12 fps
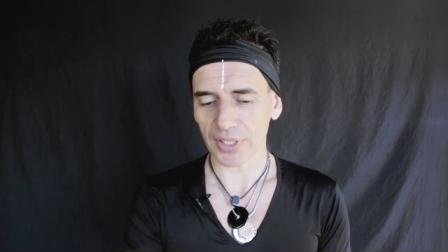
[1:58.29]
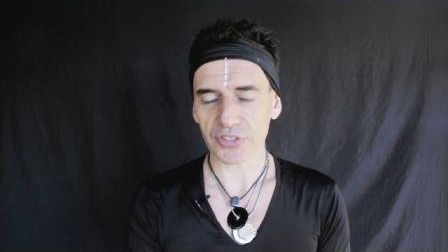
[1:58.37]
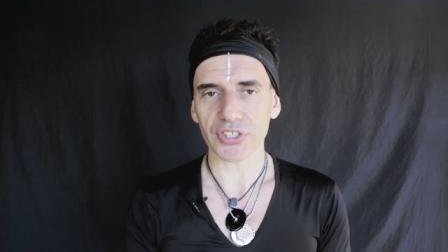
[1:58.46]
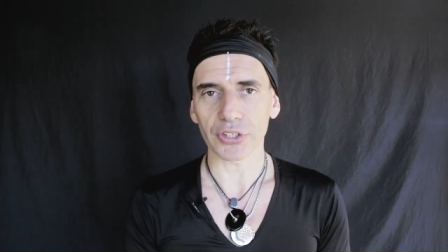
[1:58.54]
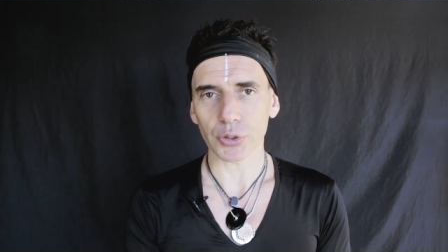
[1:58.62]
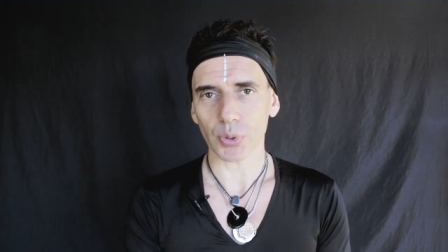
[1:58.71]

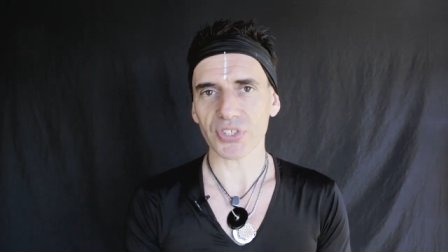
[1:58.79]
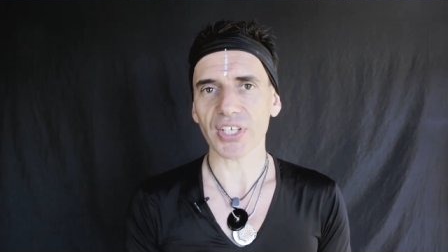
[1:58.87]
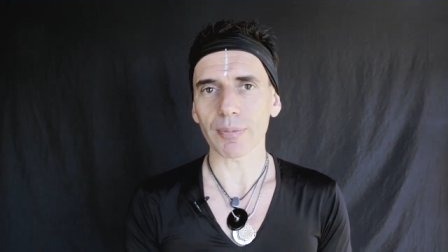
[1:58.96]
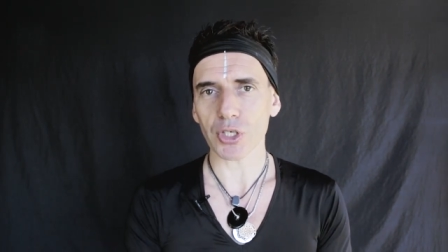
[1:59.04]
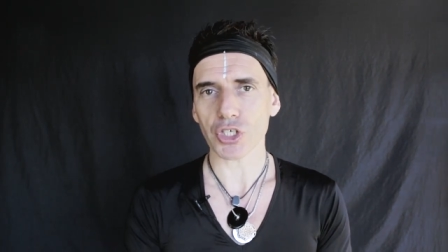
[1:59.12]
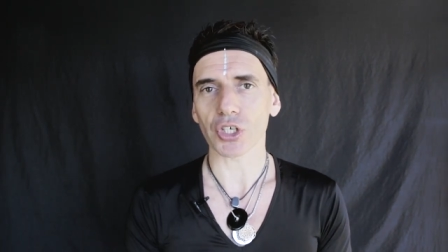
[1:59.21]
That's it. You
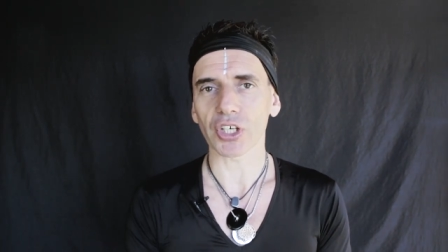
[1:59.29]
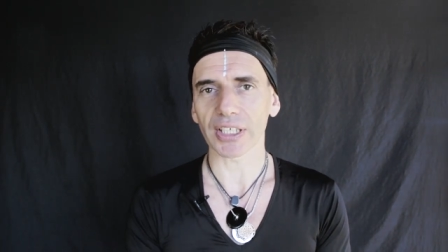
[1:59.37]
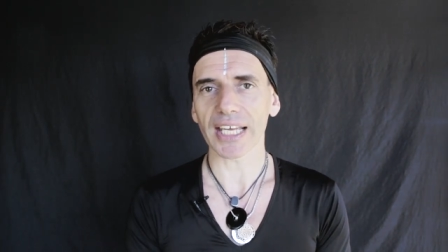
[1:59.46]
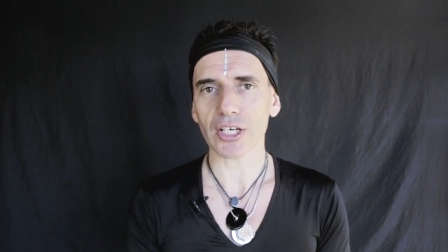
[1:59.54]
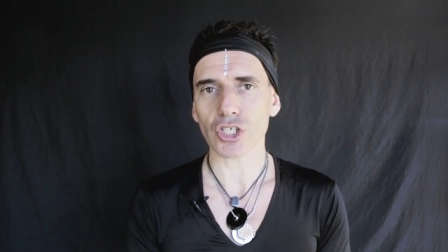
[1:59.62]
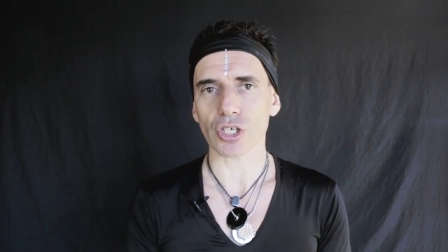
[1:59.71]
establish a
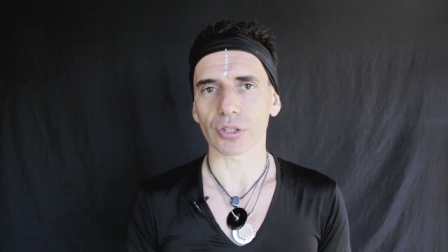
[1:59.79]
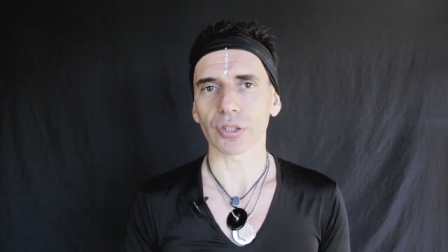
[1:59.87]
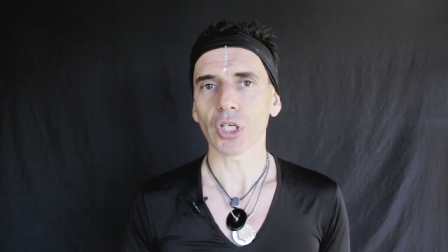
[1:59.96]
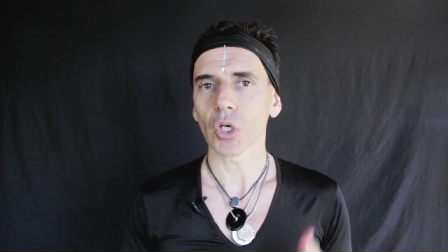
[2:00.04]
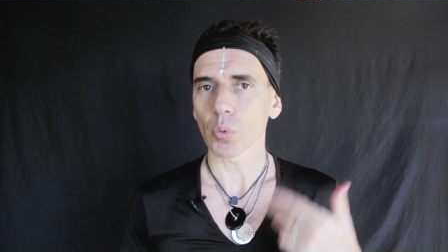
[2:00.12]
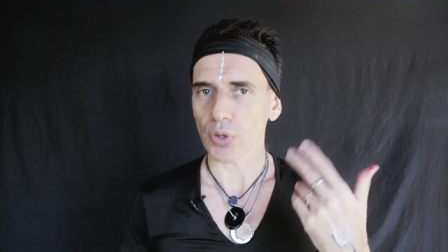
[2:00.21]
connection
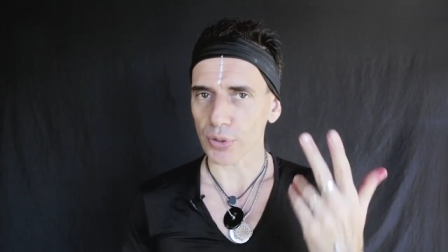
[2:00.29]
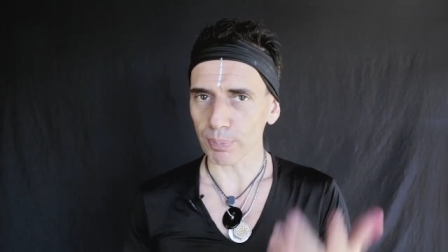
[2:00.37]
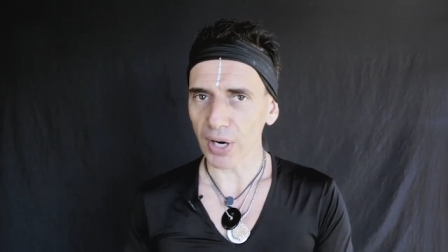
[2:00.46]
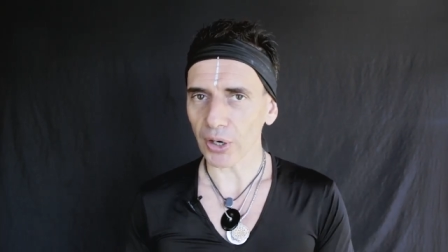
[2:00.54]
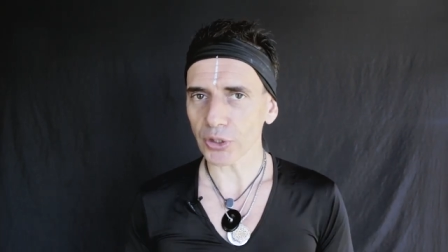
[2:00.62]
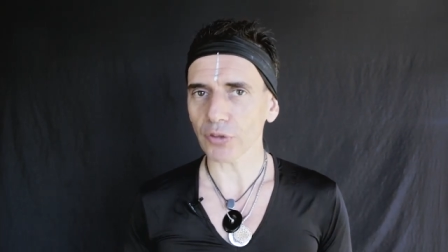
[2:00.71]
with a
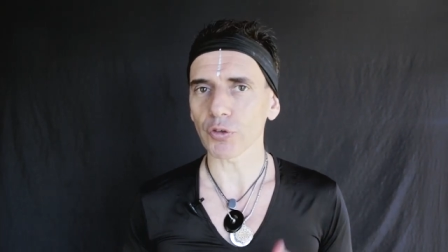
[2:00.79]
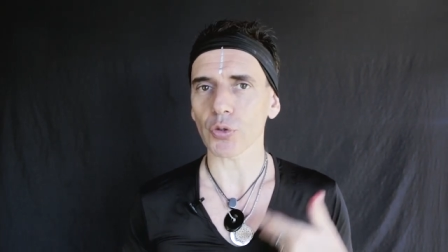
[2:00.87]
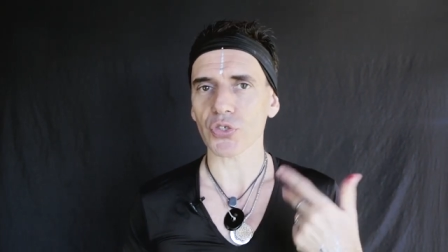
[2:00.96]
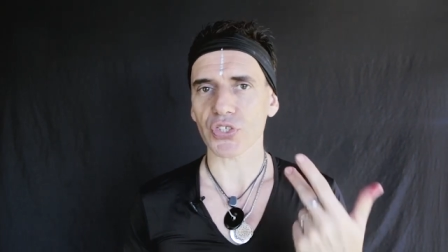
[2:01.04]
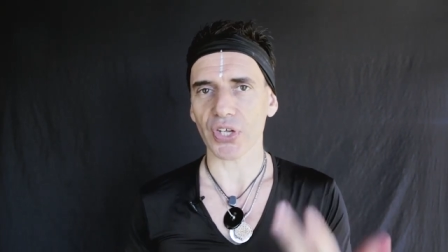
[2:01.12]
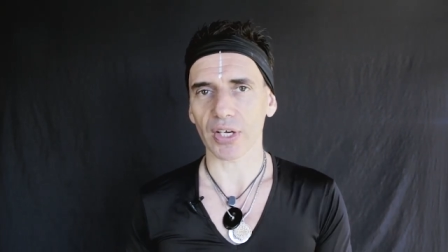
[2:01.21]
part of
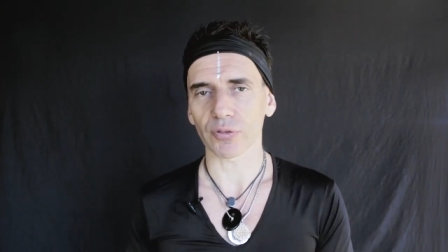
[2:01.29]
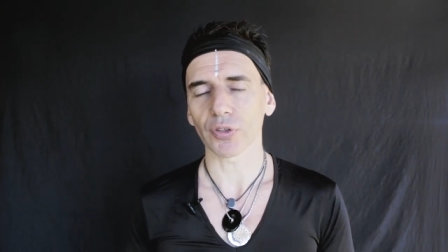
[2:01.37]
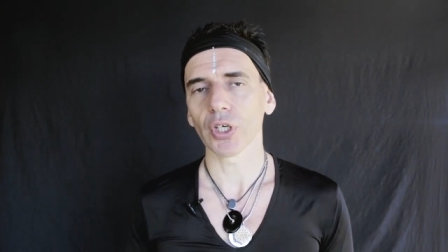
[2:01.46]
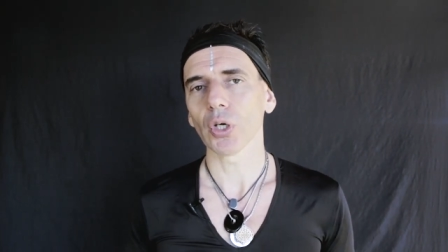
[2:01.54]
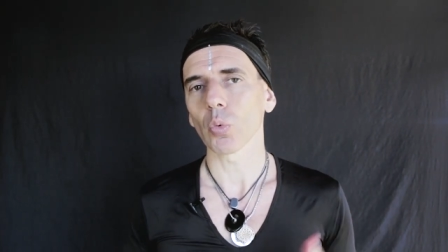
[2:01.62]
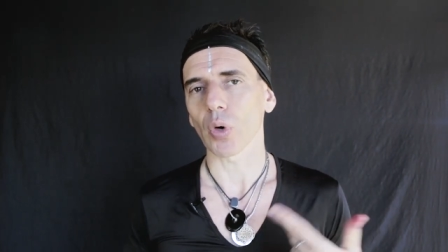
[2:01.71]
yourself
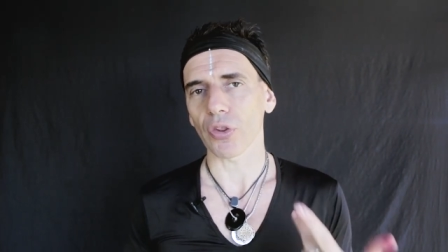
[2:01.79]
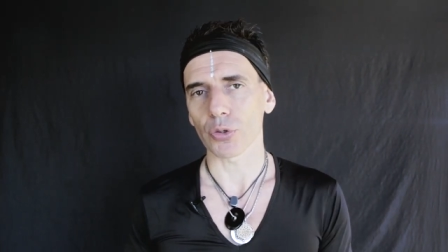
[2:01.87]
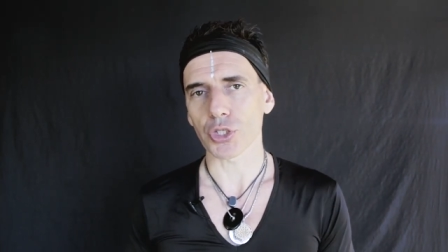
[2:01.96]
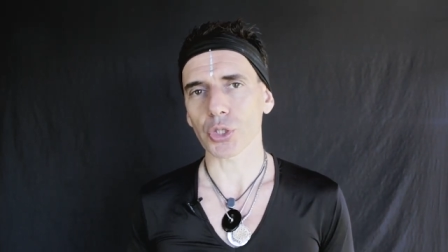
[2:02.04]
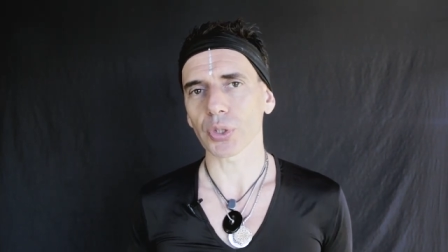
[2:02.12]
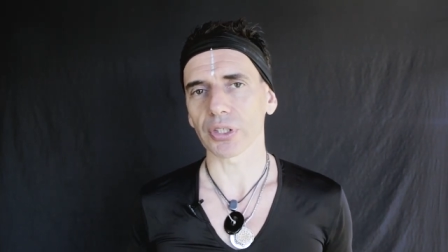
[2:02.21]
where the
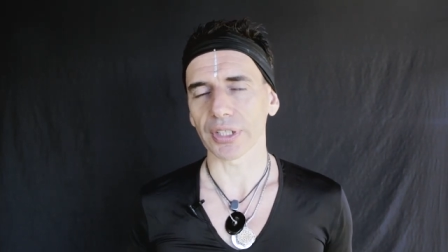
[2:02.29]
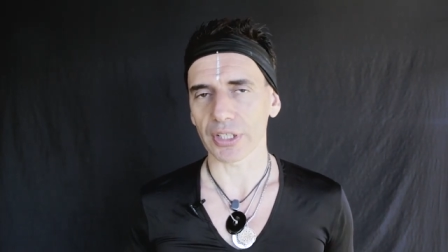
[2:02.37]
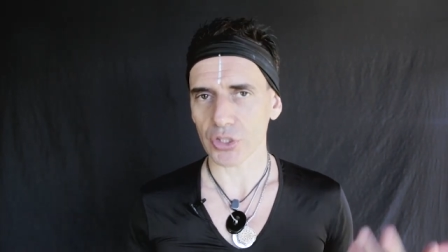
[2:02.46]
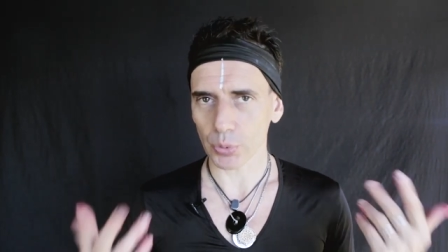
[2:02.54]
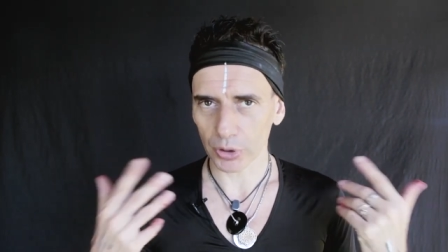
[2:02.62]
journaling is